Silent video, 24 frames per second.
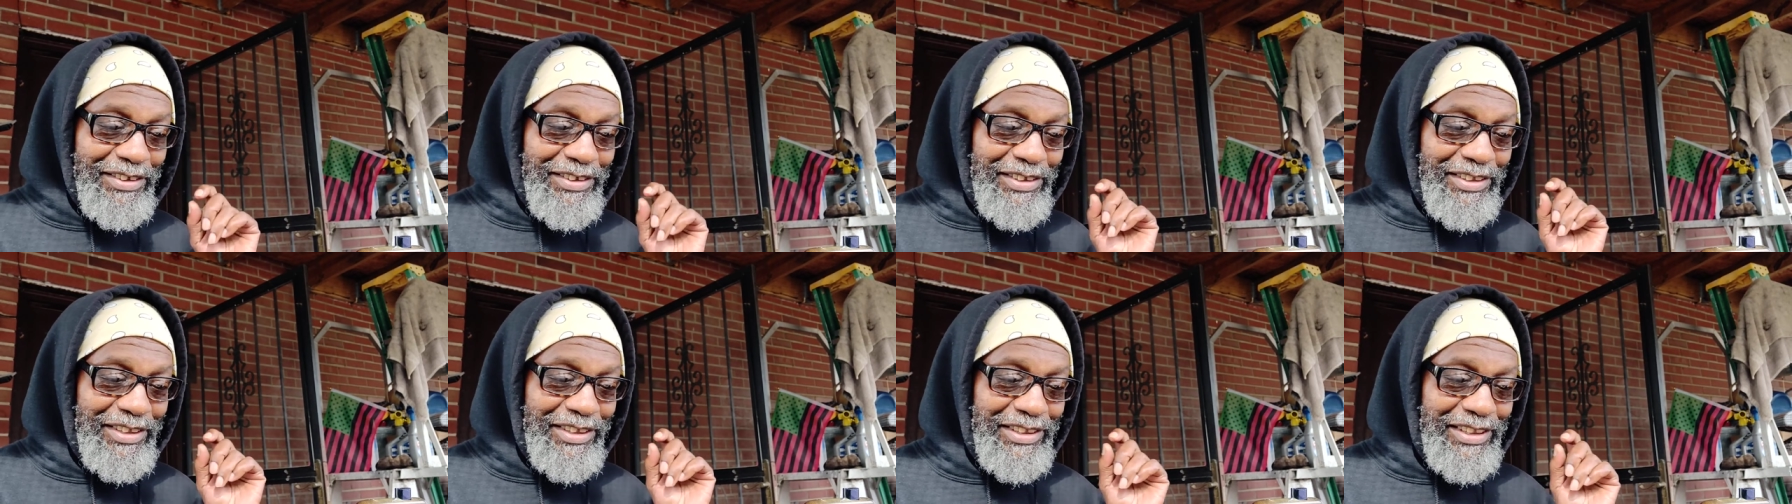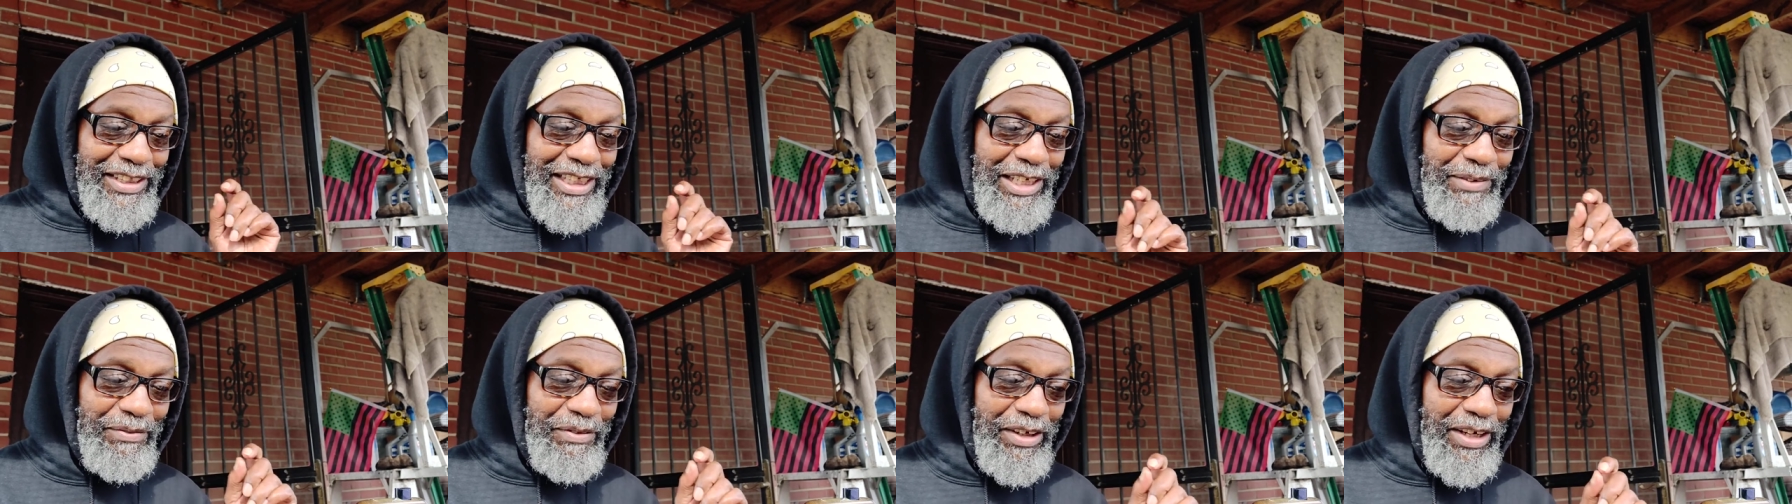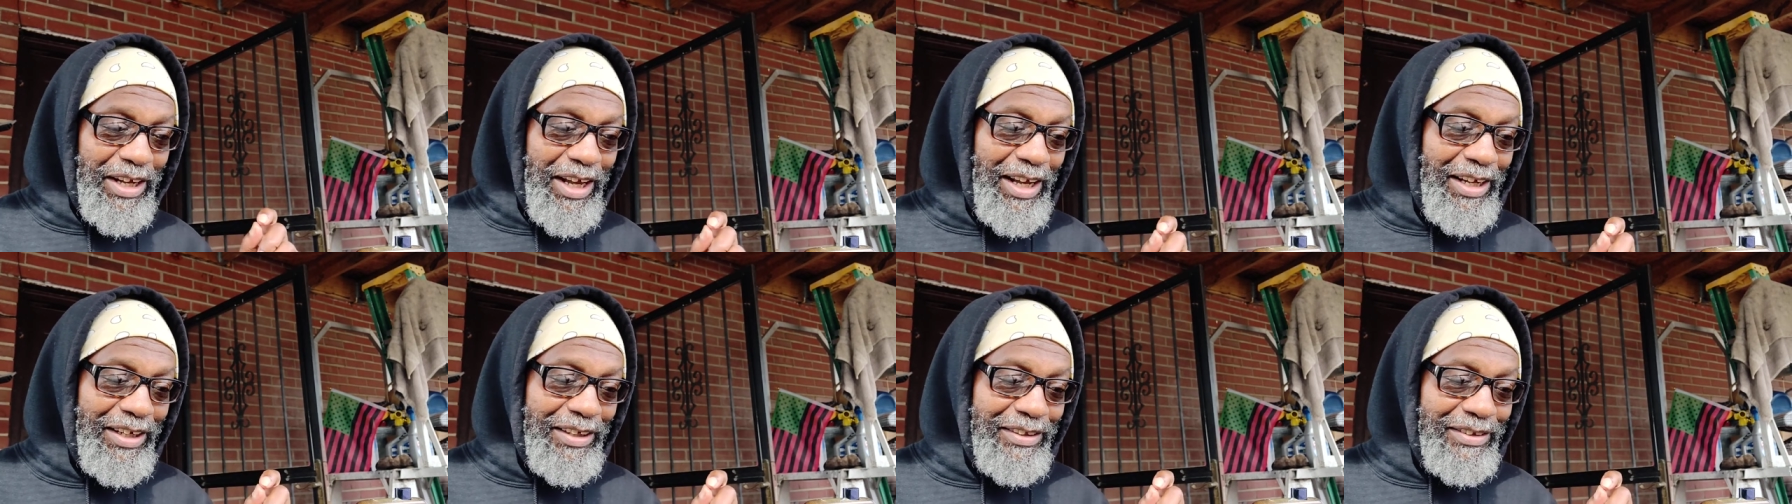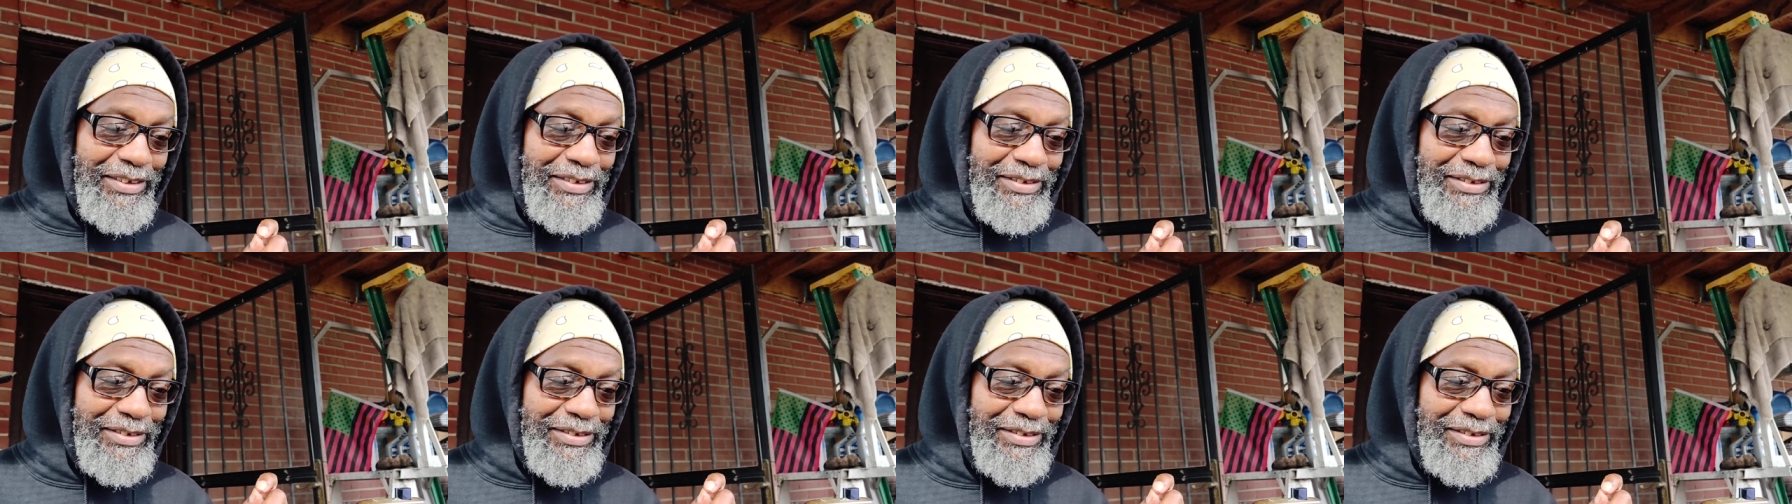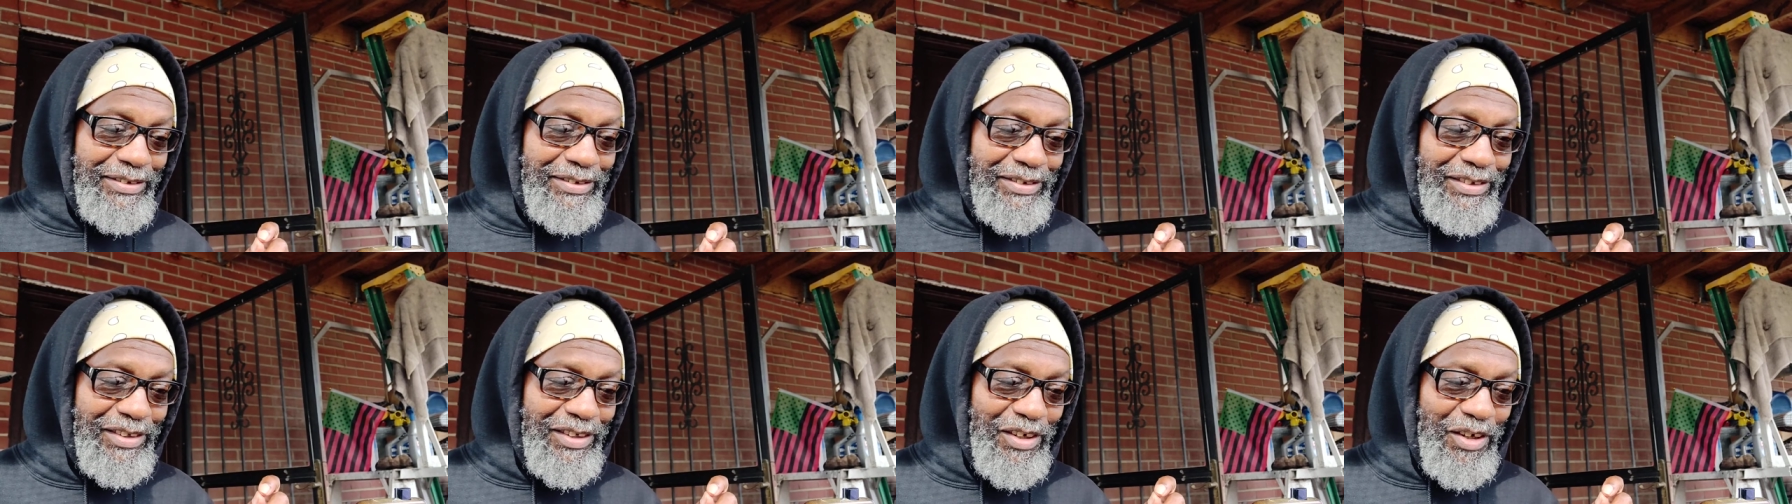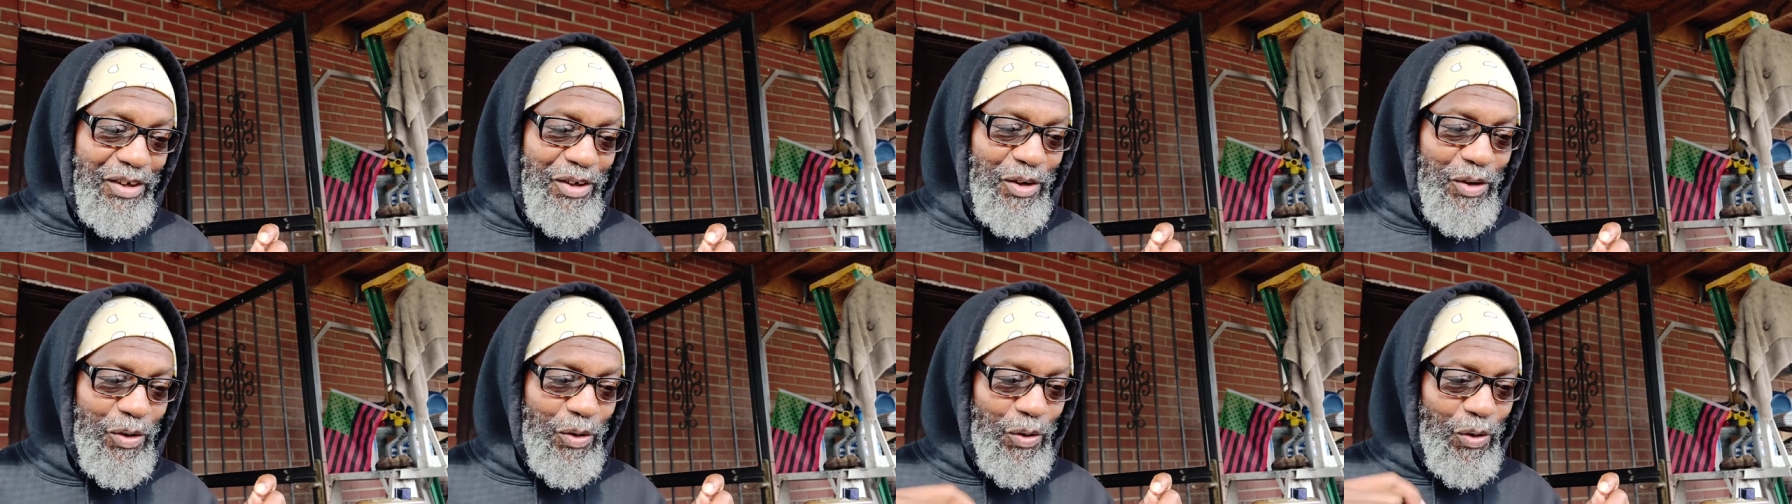Stephen A.
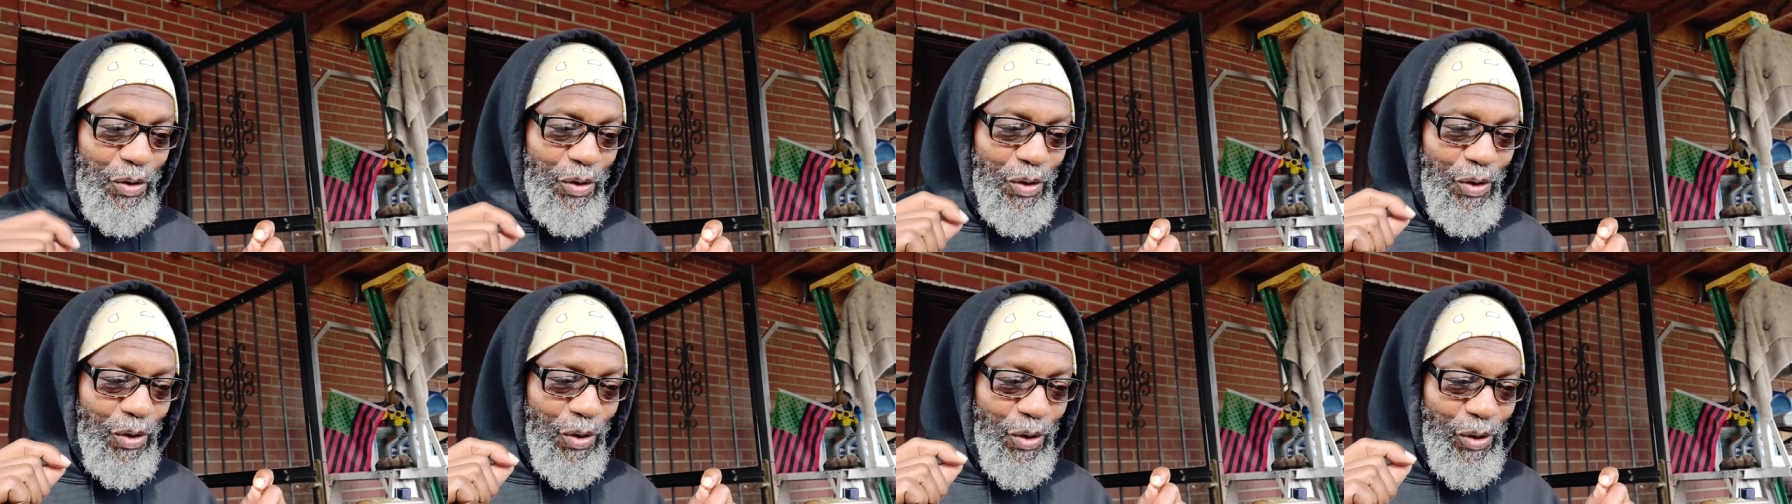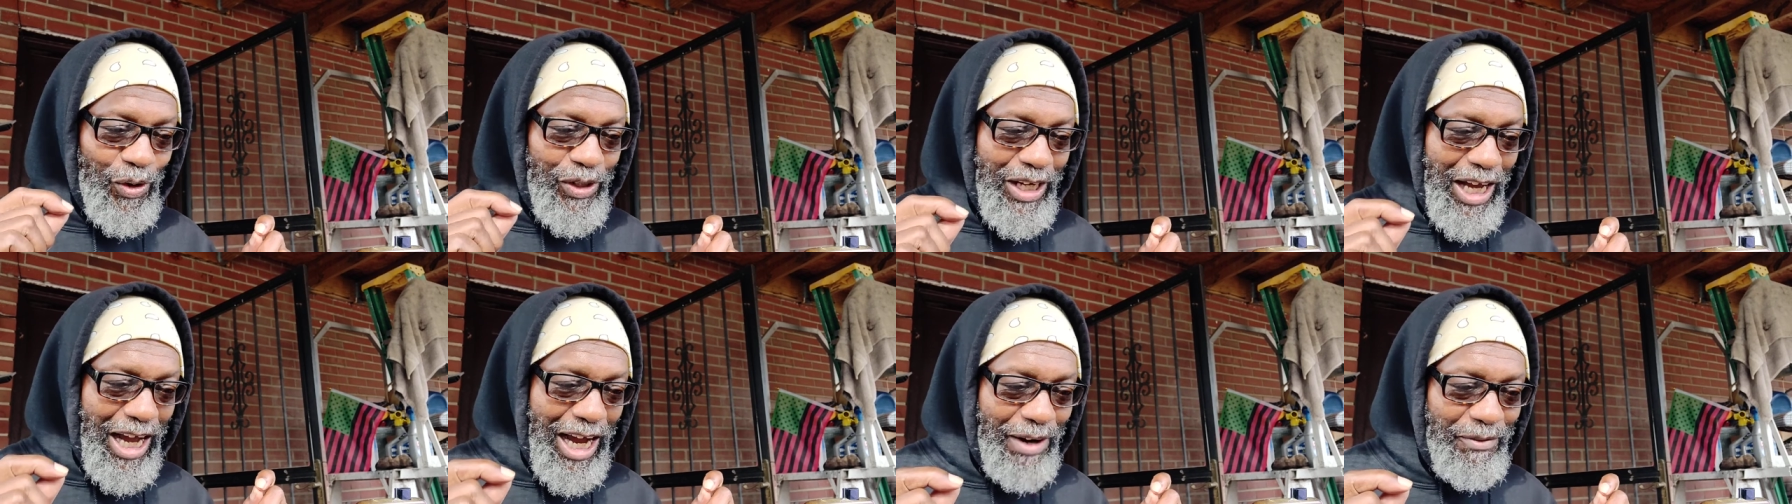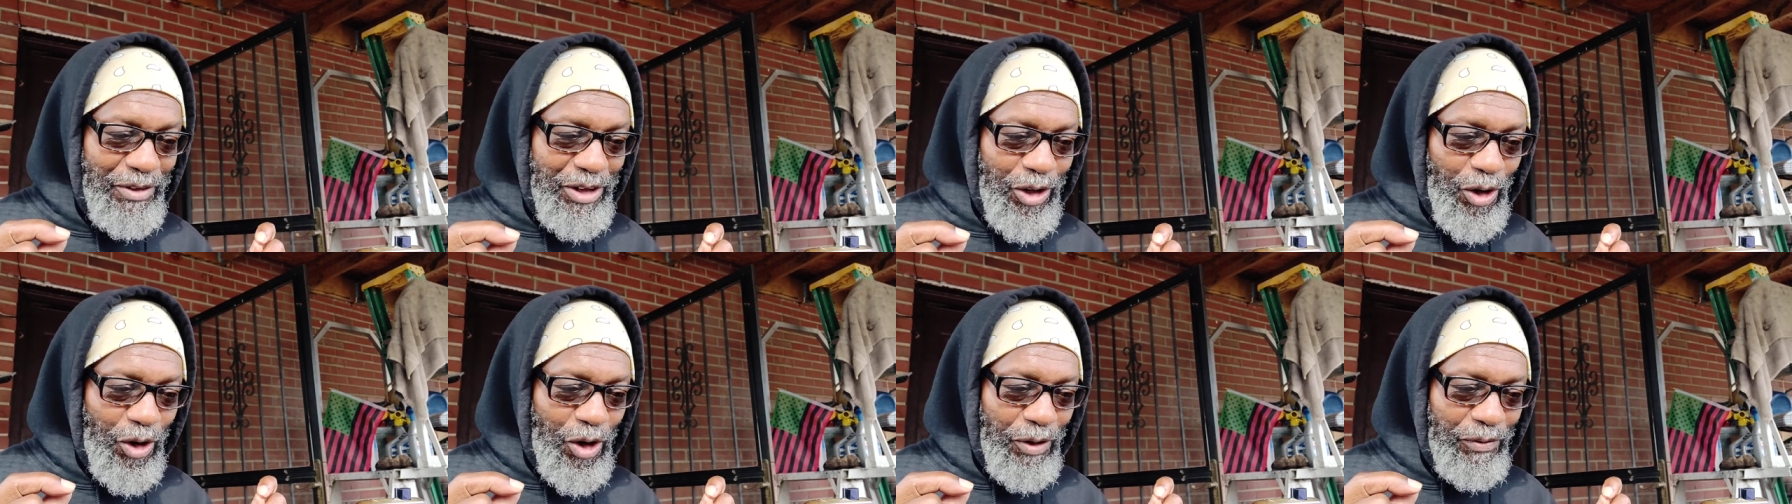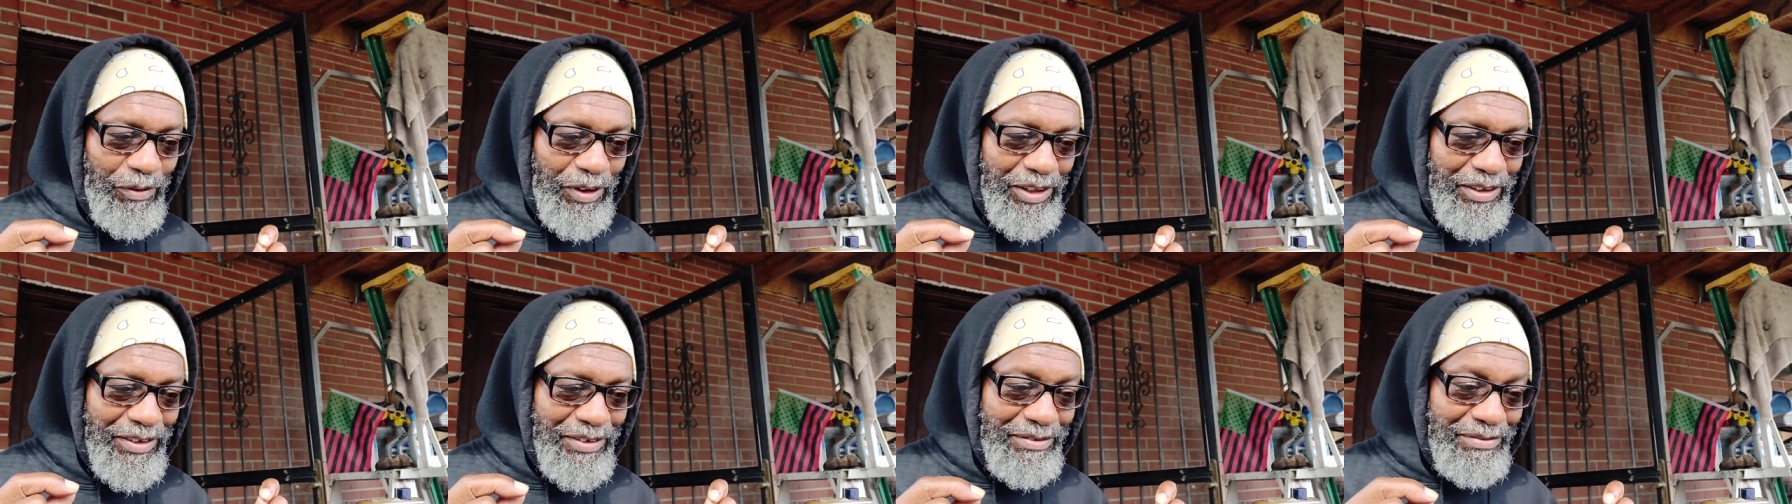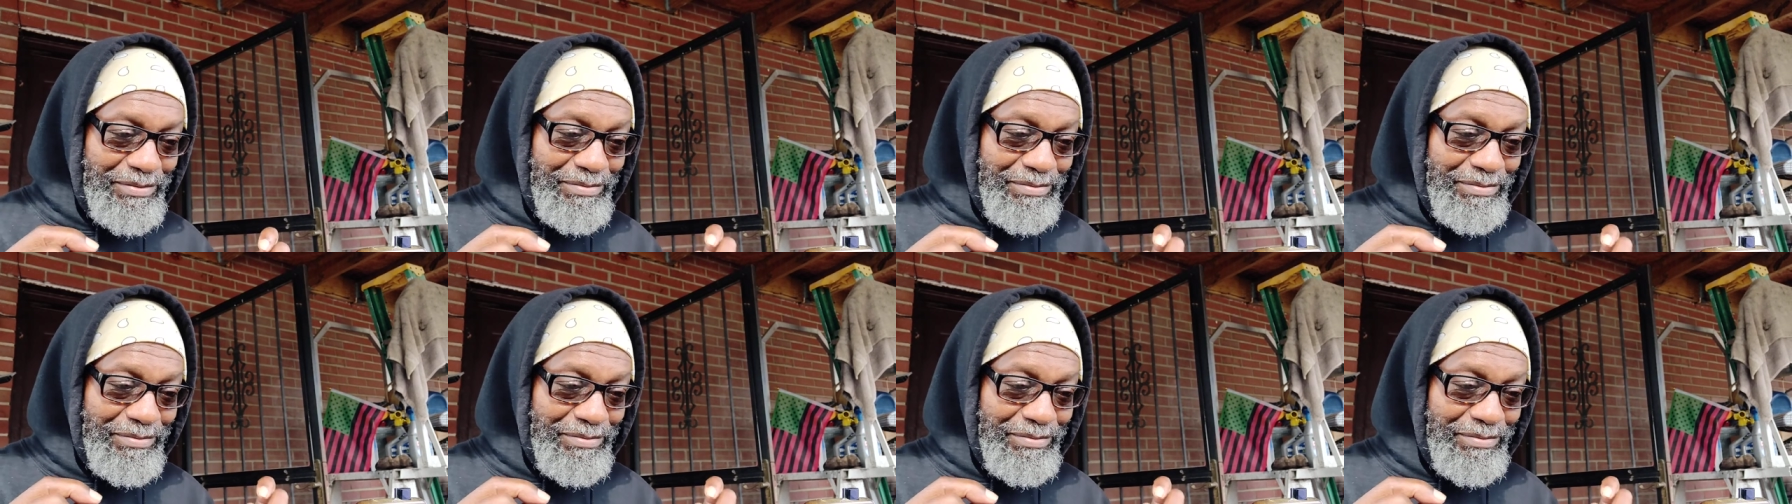or Kyrie Irving?